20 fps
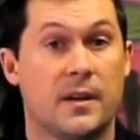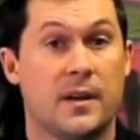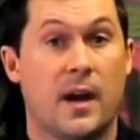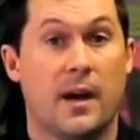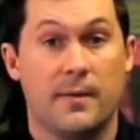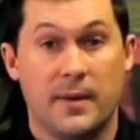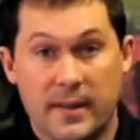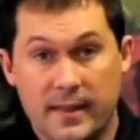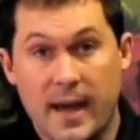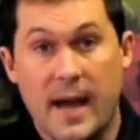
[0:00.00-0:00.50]

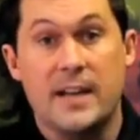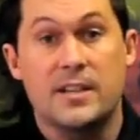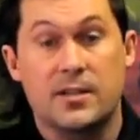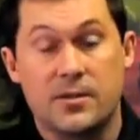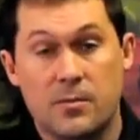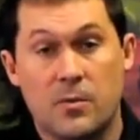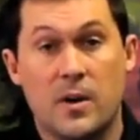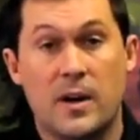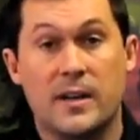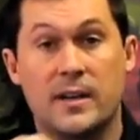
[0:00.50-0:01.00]
I mean,
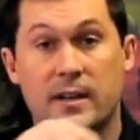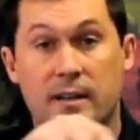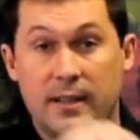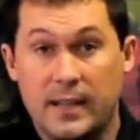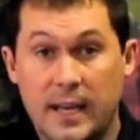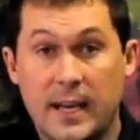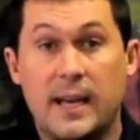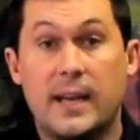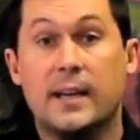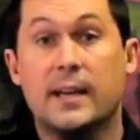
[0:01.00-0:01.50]
that's what
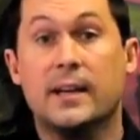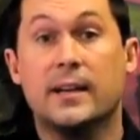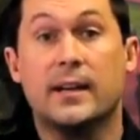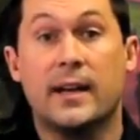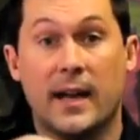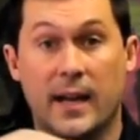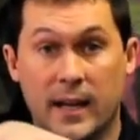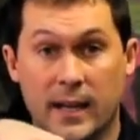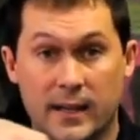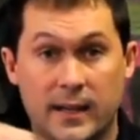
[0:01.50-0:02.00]

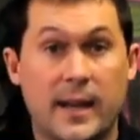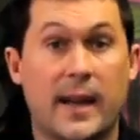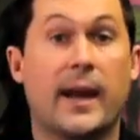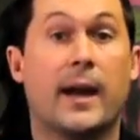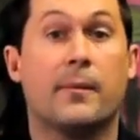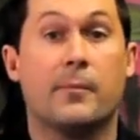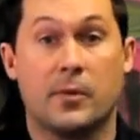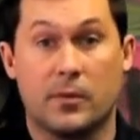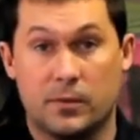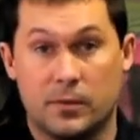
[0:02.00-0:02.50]
Keenan and
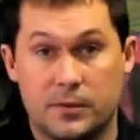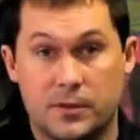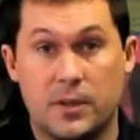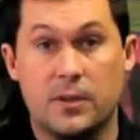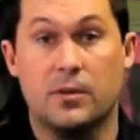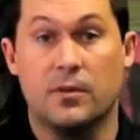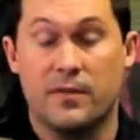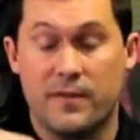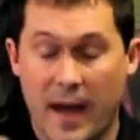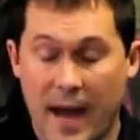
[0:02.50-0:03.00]
Cameron will
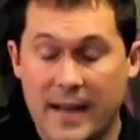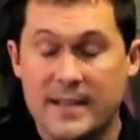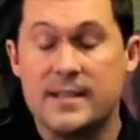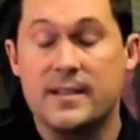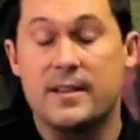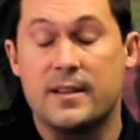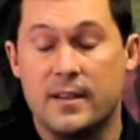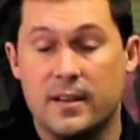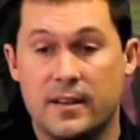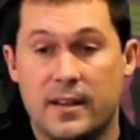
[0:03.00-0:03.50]
do.
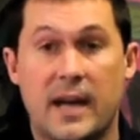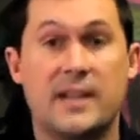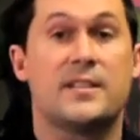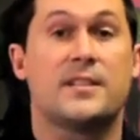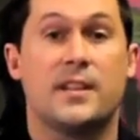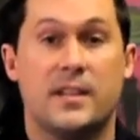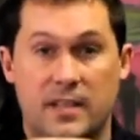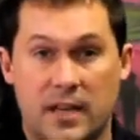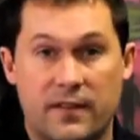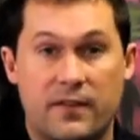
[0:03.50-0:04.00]
That's
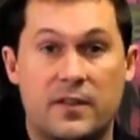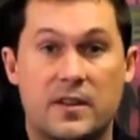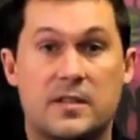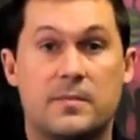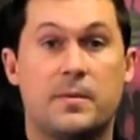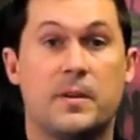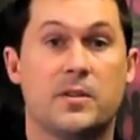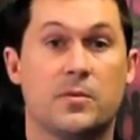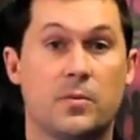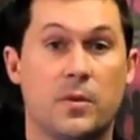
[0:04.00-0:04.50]
the difference
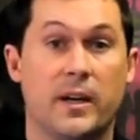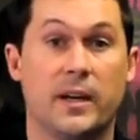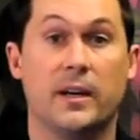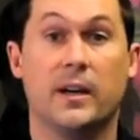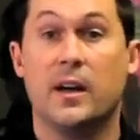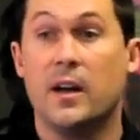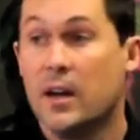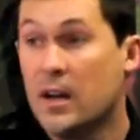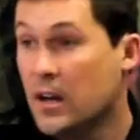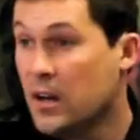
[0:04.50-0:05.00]

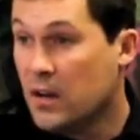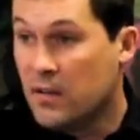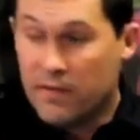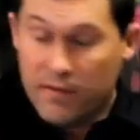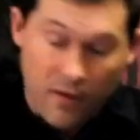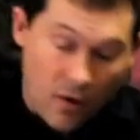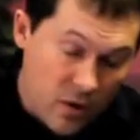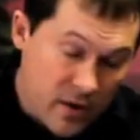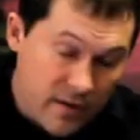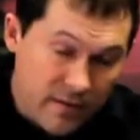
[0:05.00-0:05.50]
between
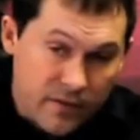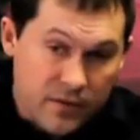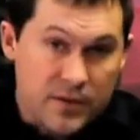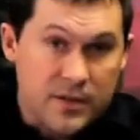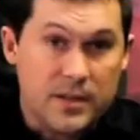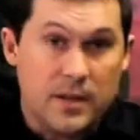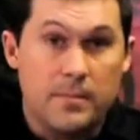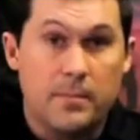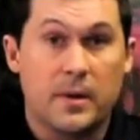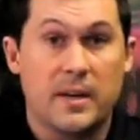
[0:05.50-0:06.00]
voting for
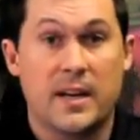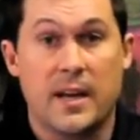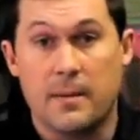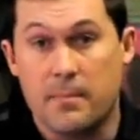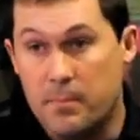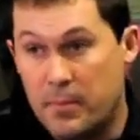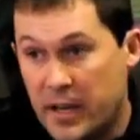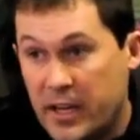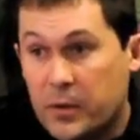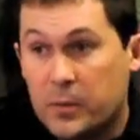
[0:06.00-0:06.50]
somebody
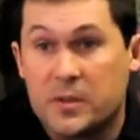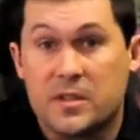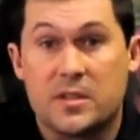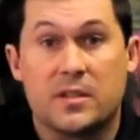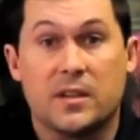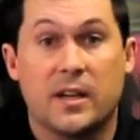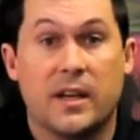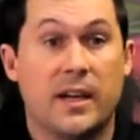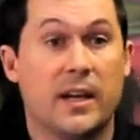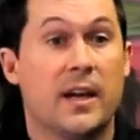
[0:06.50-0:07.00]

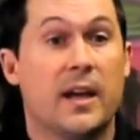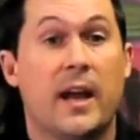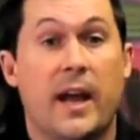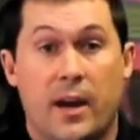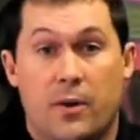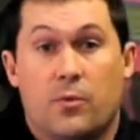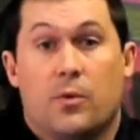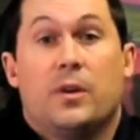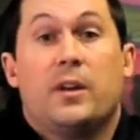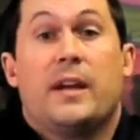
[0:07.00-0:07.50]
ambiguously
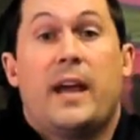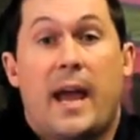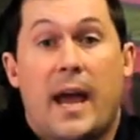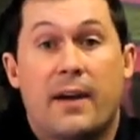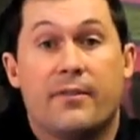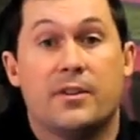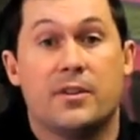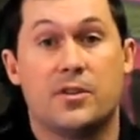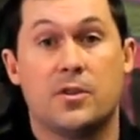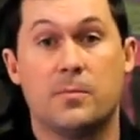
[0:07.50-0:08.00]
and really
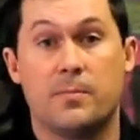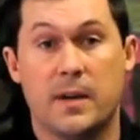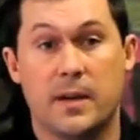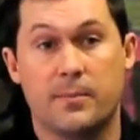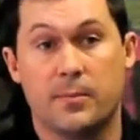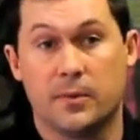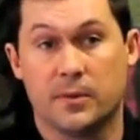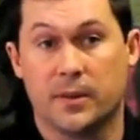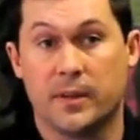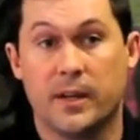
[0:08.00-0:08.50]
having two
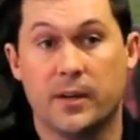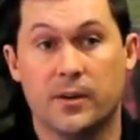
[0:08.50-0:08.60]
people in leadership.